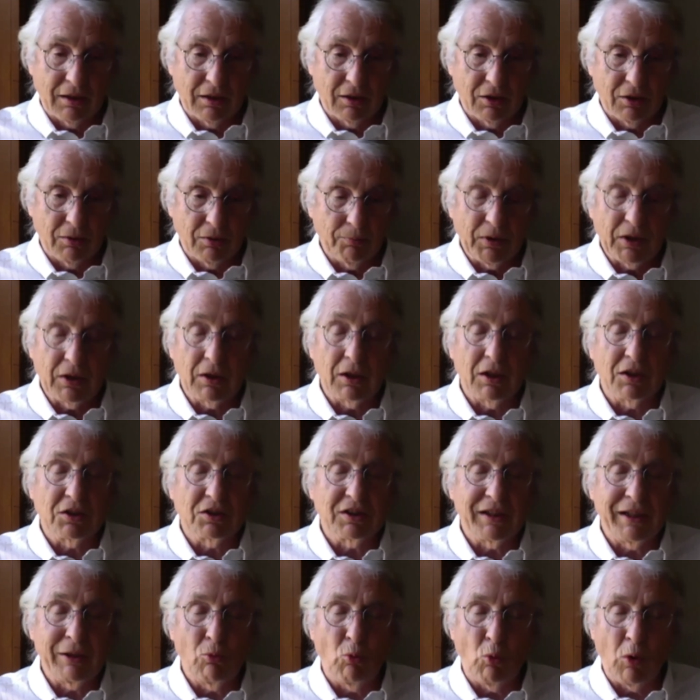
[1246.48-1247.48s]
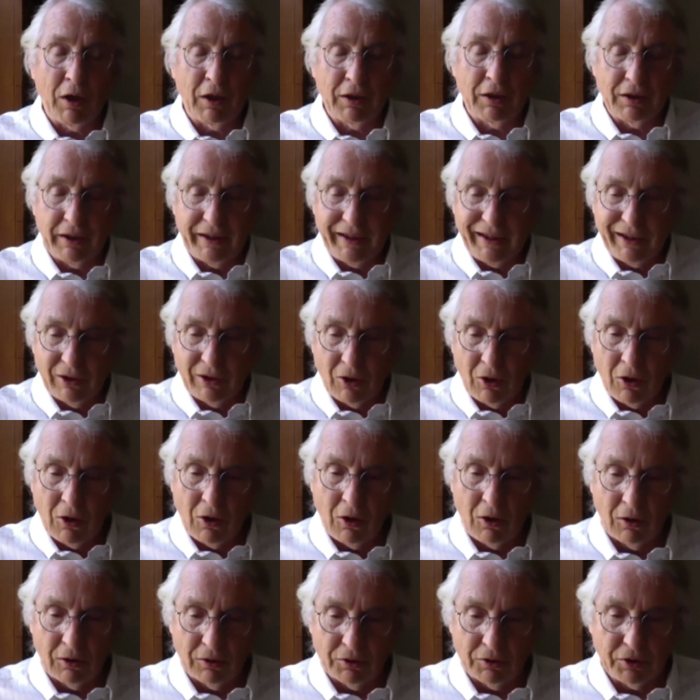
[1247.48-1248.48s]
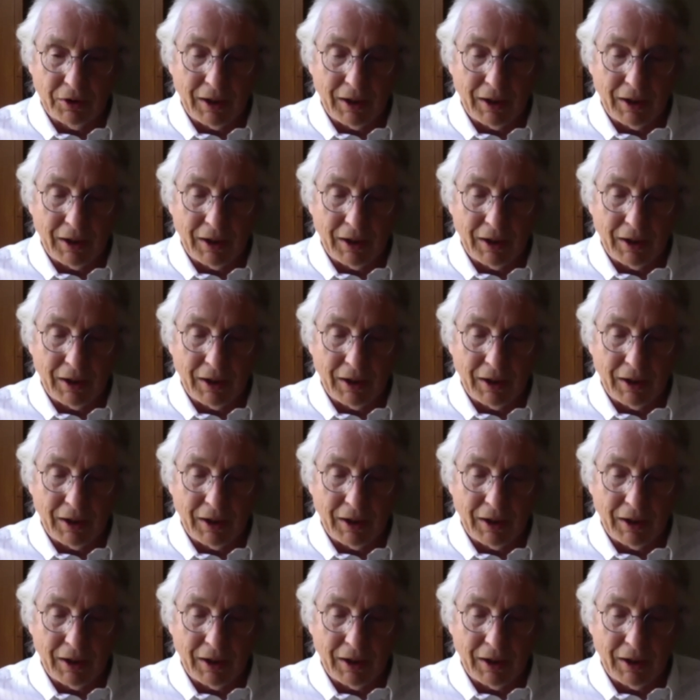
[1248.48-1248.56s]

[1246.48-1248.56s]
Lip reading: because they want it all.